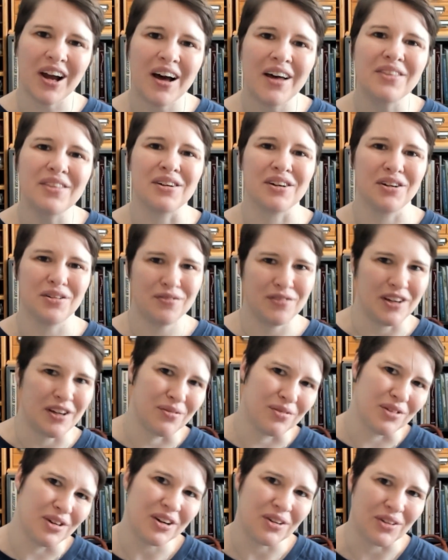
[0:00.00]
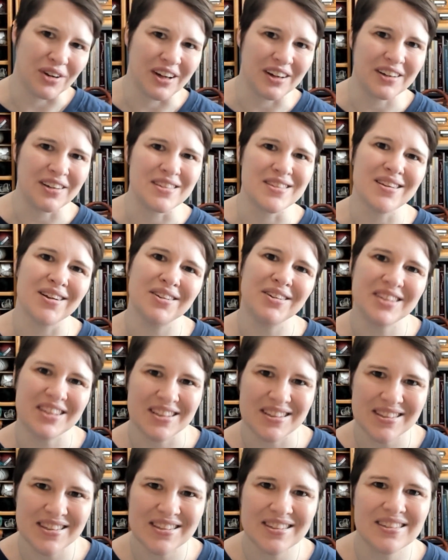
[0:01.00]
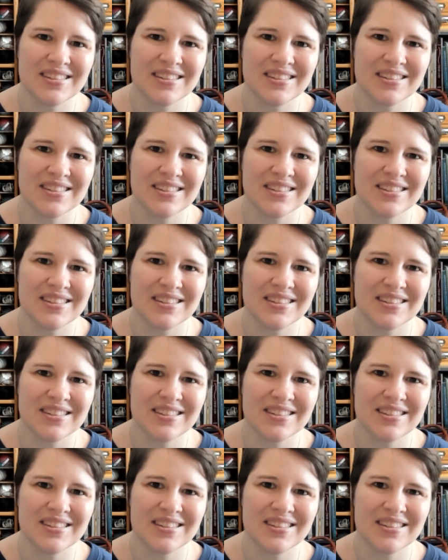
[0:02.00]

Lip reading: other favorite grant consultants.